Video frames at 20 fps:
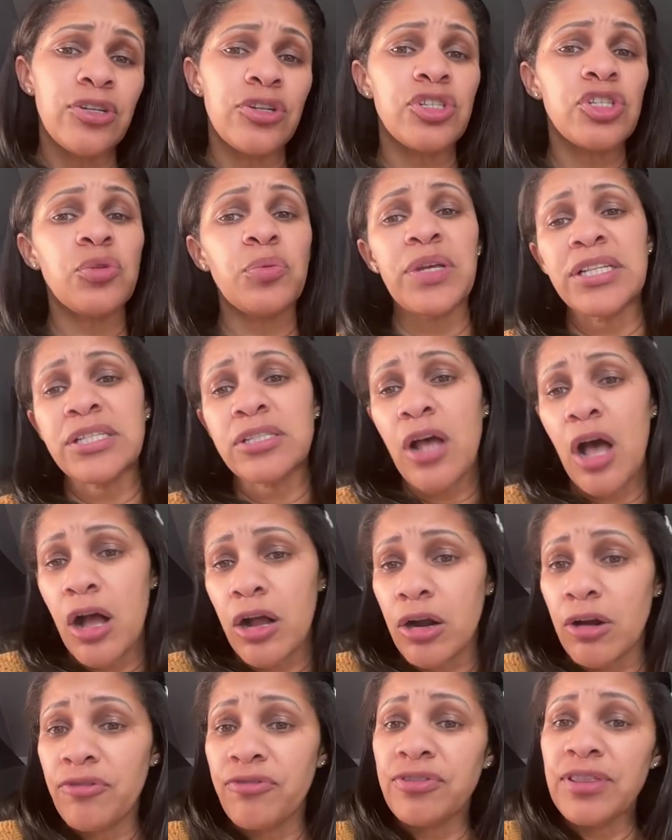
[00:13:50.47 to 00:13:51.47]
or sweet
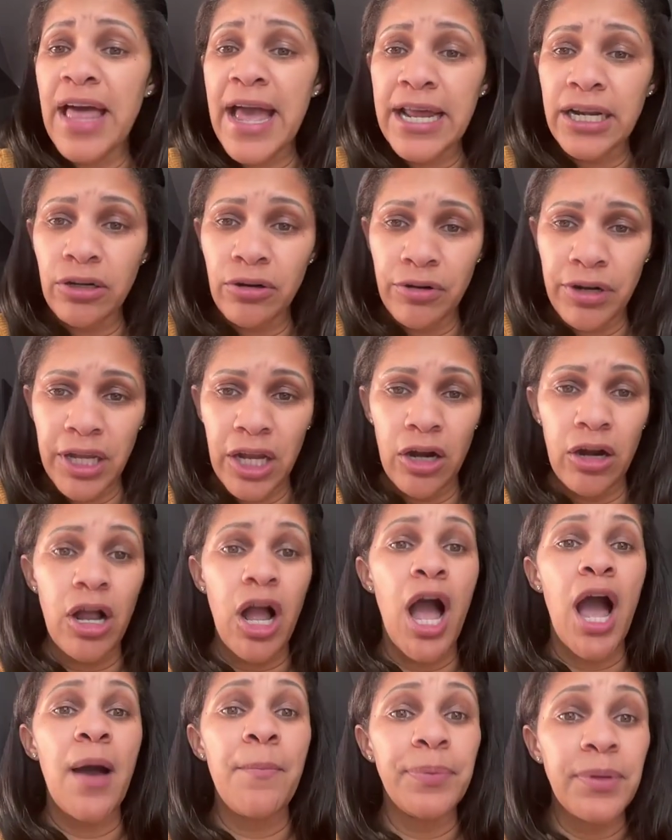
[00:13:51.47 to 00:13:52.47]
talk or flattery or
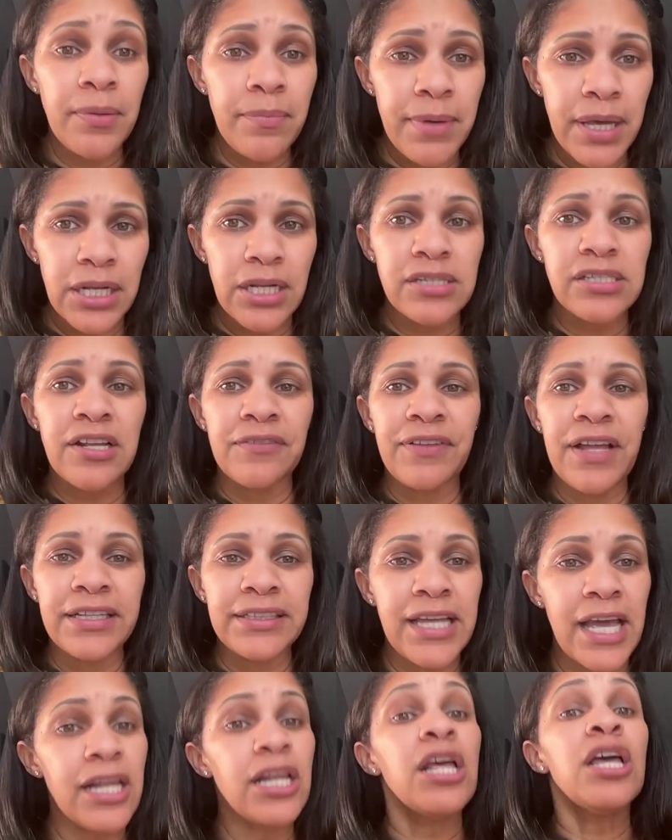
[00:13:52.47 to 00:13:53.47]
compliment and stuff
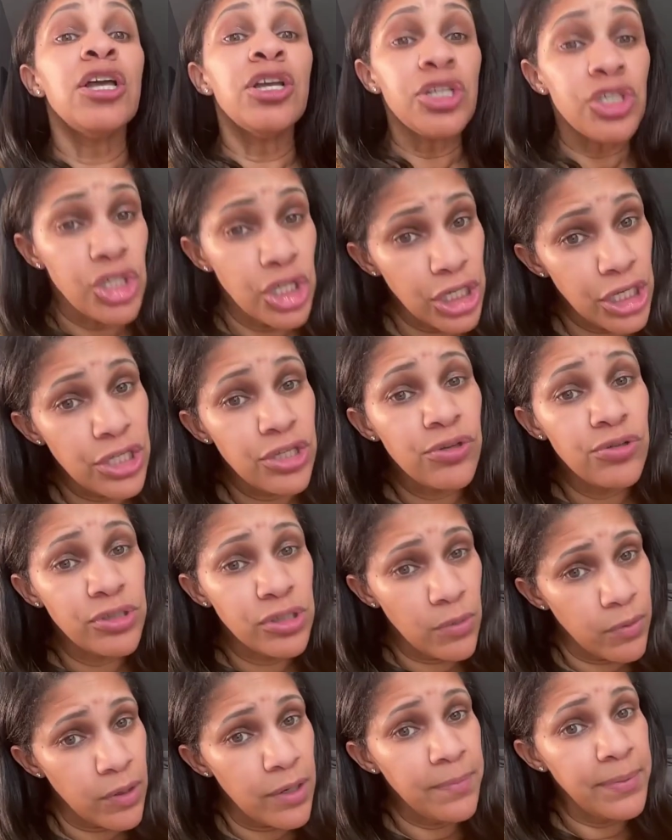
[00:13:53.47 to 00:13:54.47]
like that, she can use
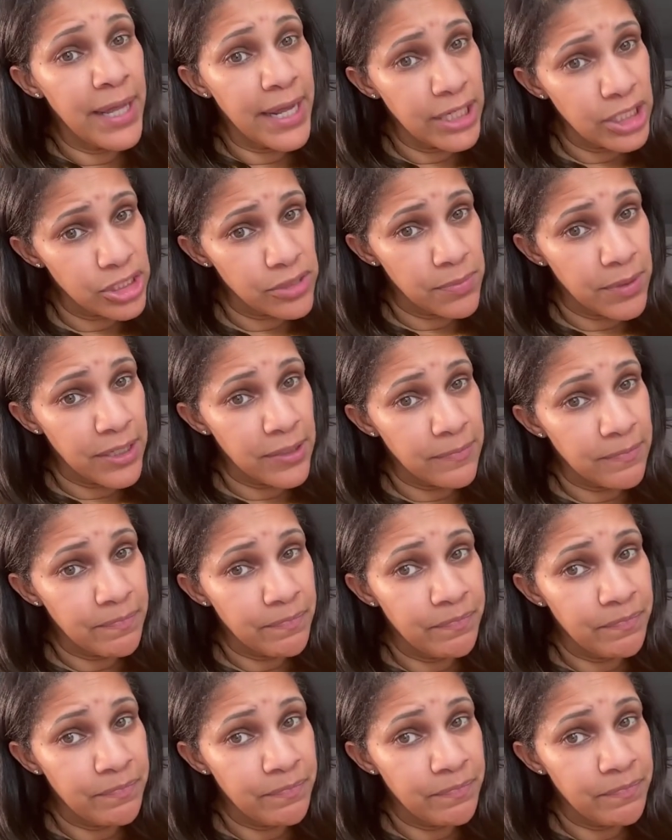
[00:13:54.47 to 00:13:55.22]
the word blandishment.